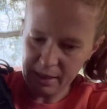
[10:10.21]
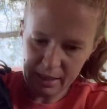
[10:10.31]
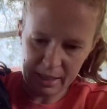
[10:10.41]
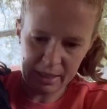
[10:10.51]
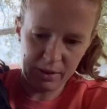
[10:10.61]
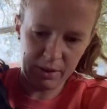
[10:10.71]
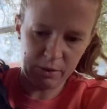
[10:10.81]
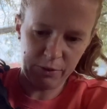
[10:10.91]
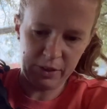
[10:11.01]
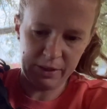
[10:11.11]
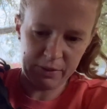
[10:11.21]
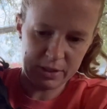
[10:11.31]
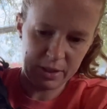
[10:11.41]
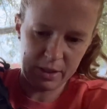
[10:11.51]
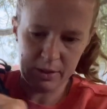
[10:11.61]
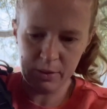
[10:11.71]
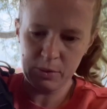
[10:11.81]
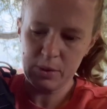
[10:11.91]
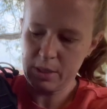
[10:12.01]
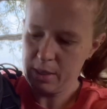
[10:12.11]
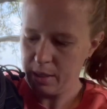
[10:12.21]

add a little flavor to those.